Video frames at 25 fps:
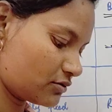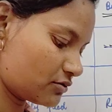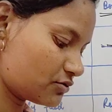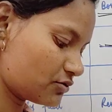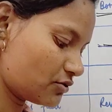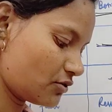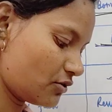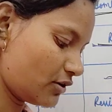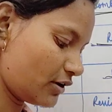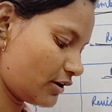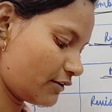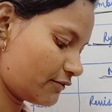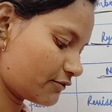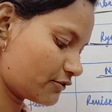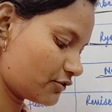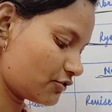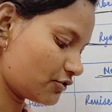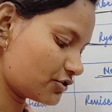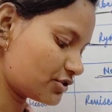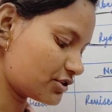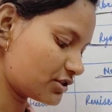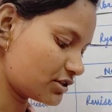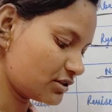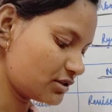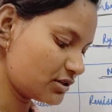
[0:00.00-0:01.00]
So if
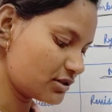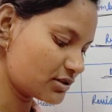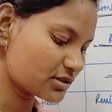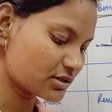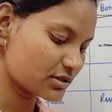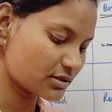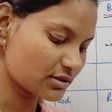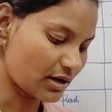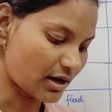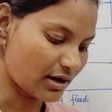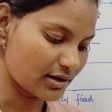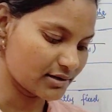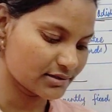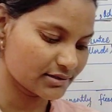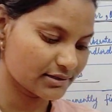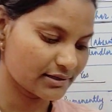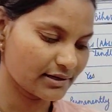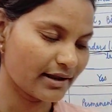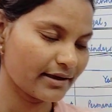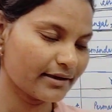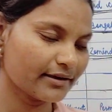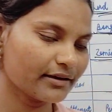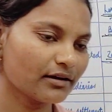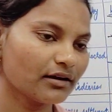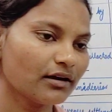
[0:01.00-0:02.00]
question is asked
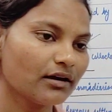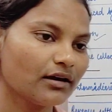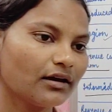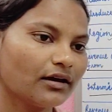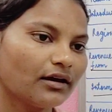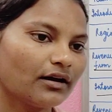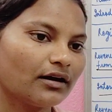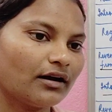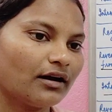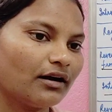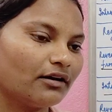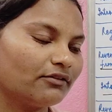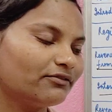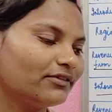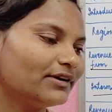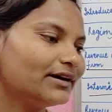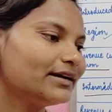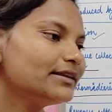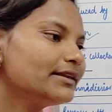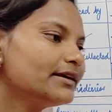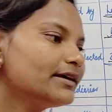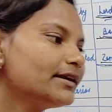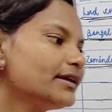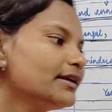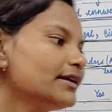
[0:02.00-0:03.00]
like
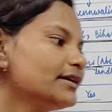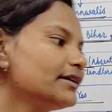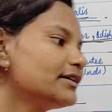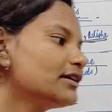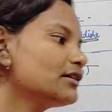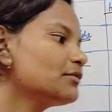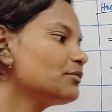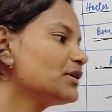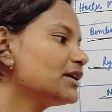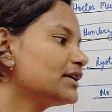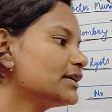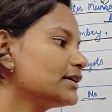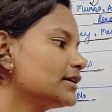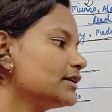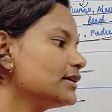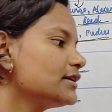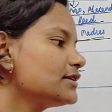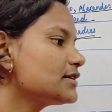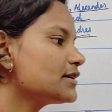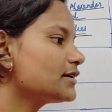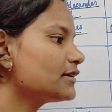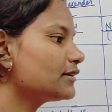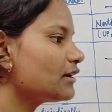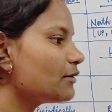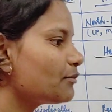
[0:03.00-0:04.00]
were there
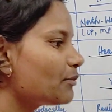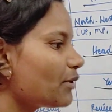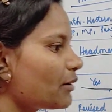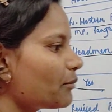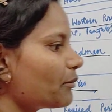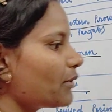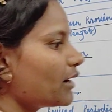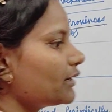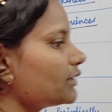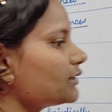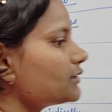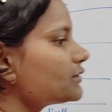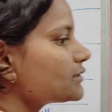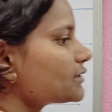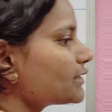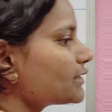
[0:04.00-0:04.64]
intermediaries in the permanent